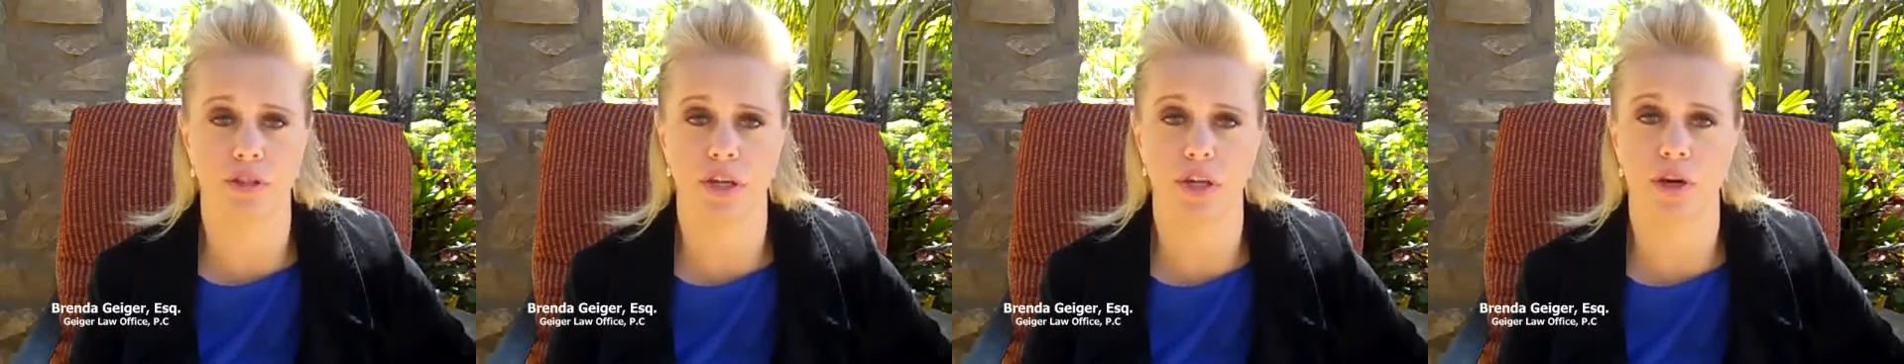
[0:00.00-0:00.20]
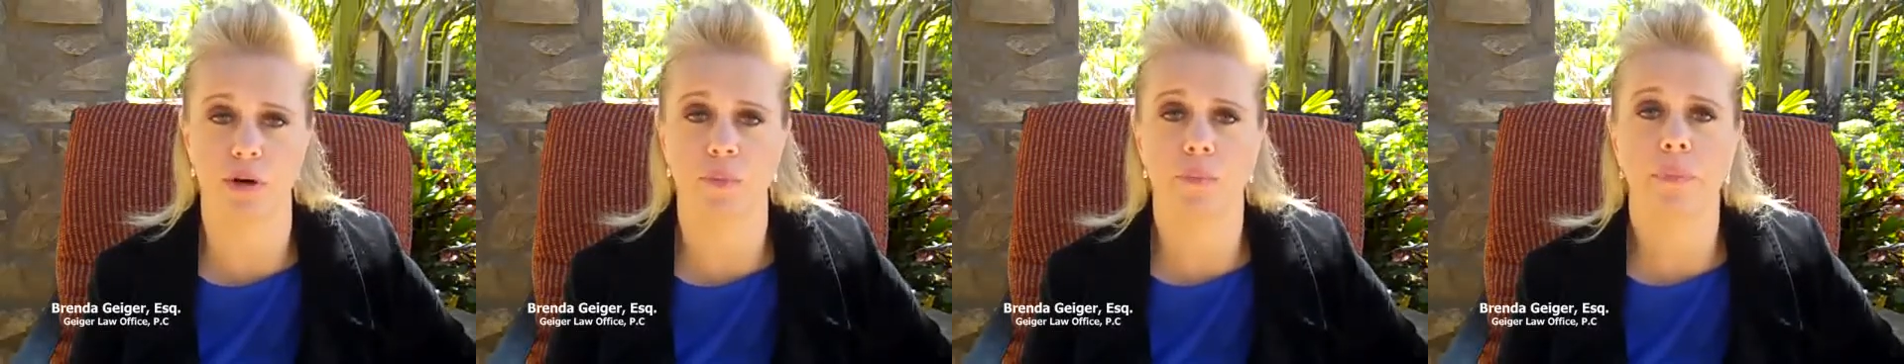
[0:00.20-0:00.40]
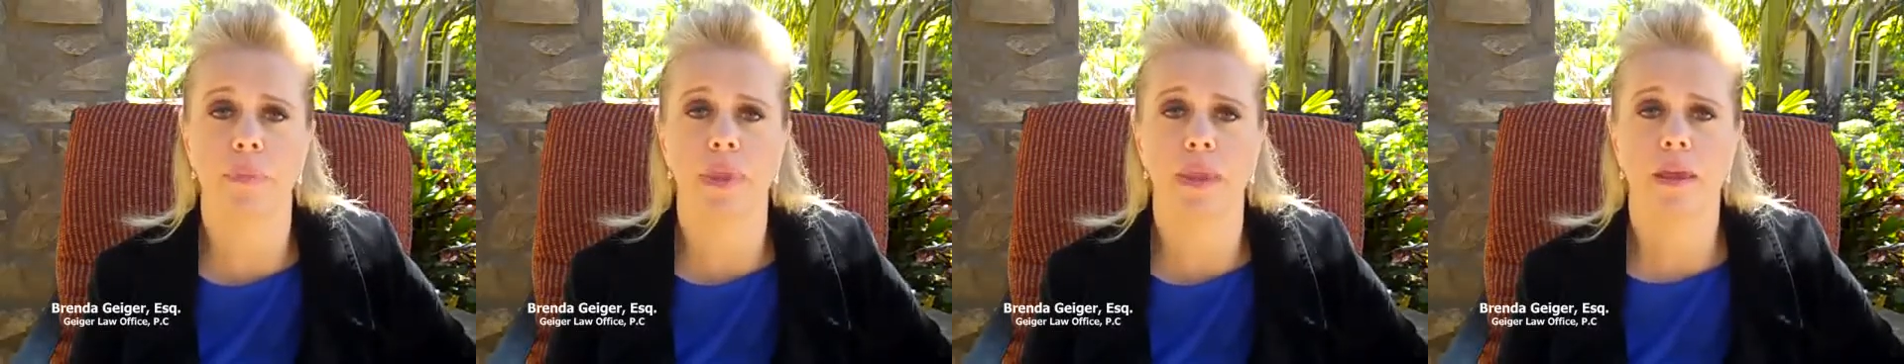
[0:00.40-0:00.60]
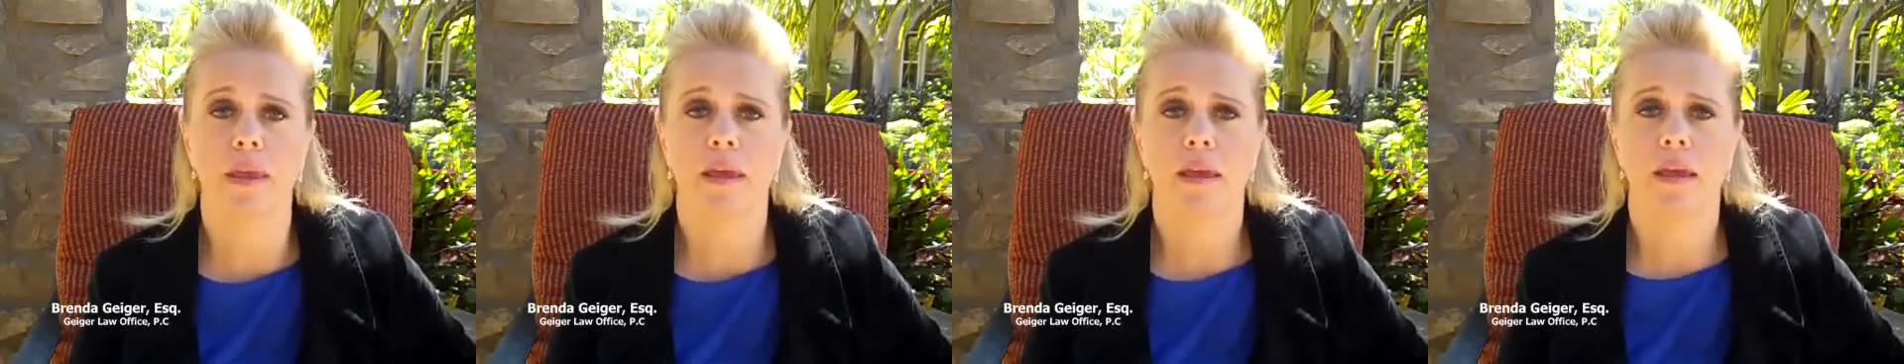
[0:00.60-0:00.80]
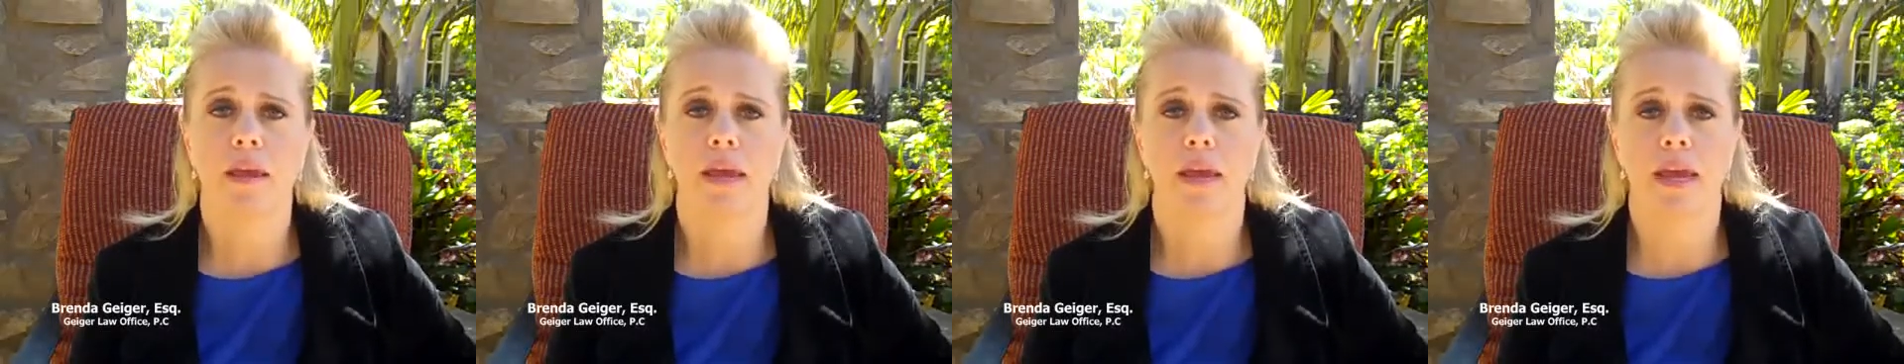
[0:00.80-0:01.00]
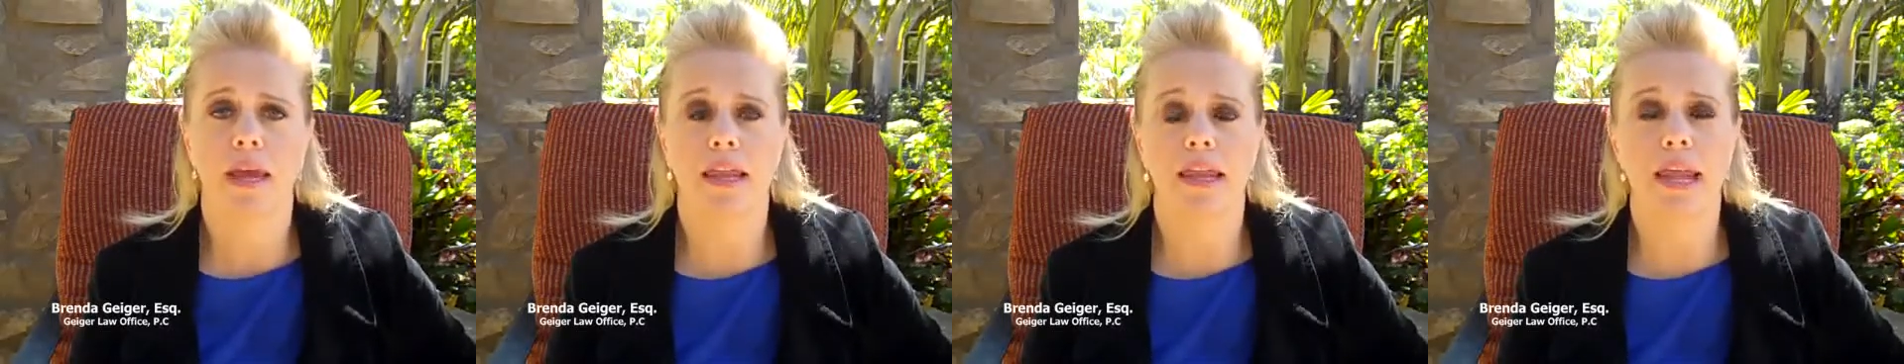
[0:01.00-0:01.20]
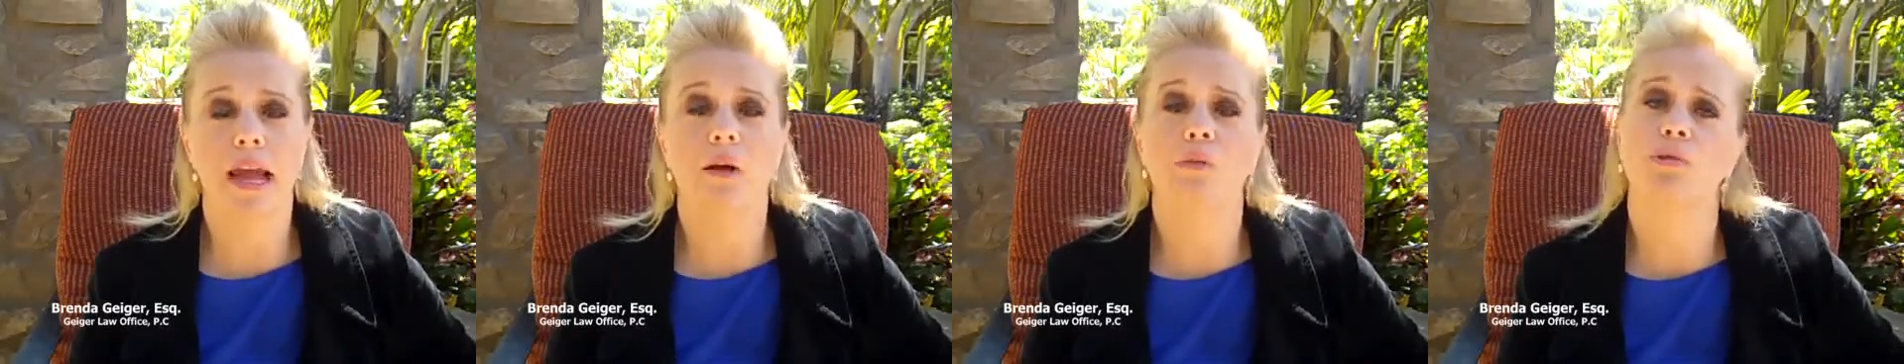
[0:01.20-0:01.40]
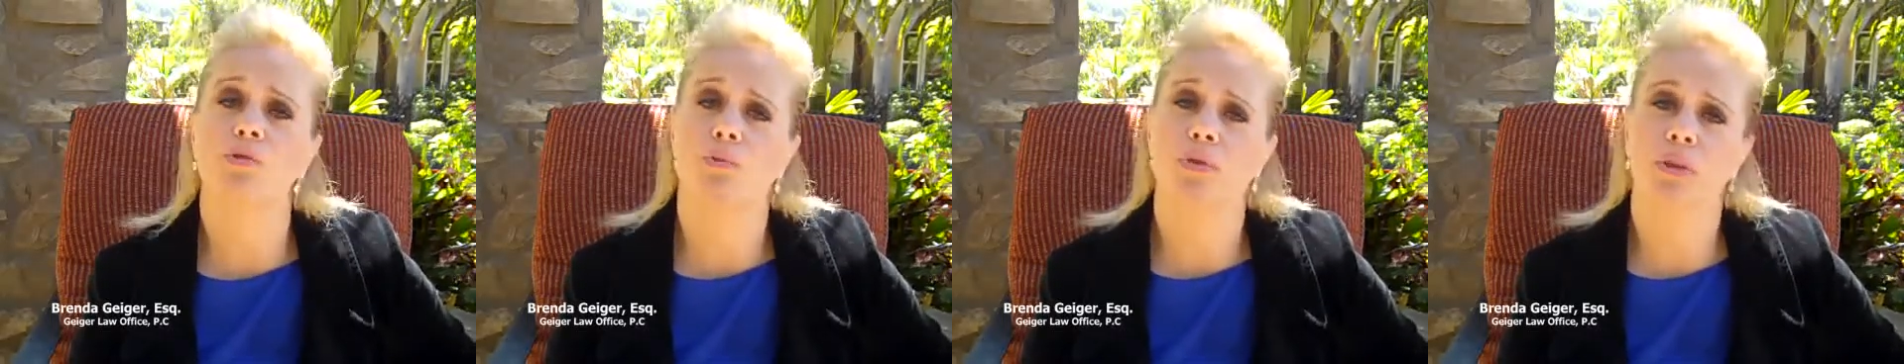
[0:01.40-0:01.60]
ago, and
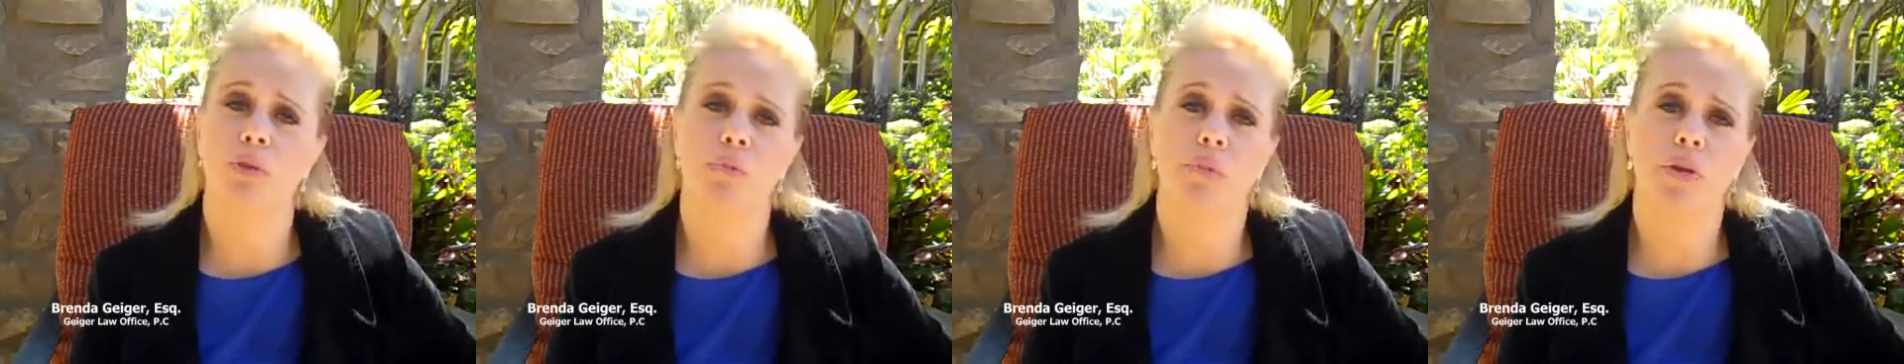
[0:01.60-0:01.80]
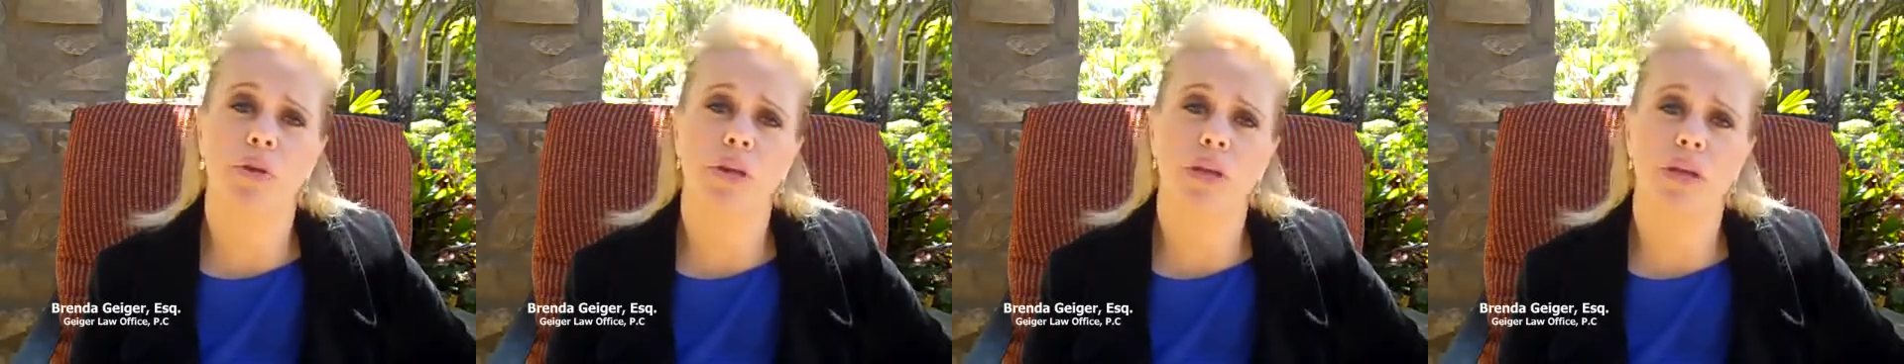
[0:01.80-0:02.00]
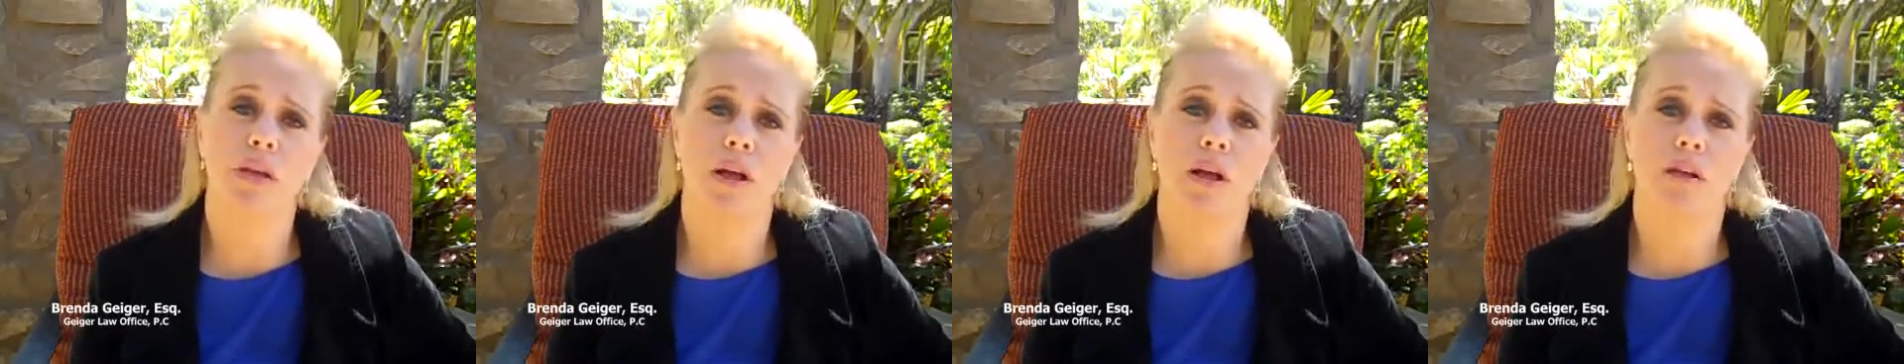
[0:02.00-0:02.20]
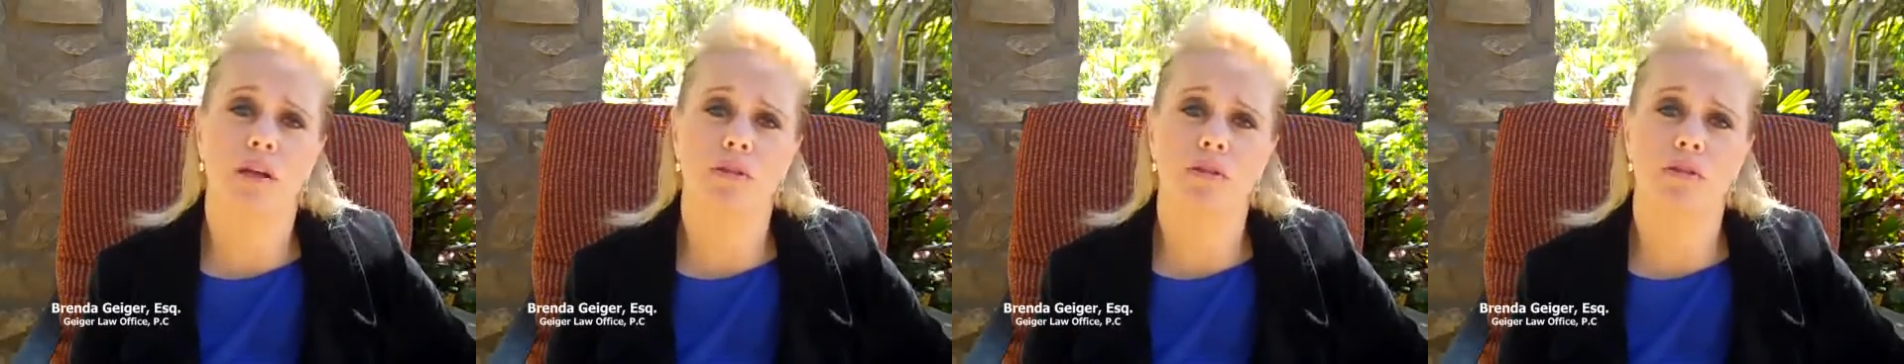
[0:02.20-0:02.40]
now it's worth $1 million,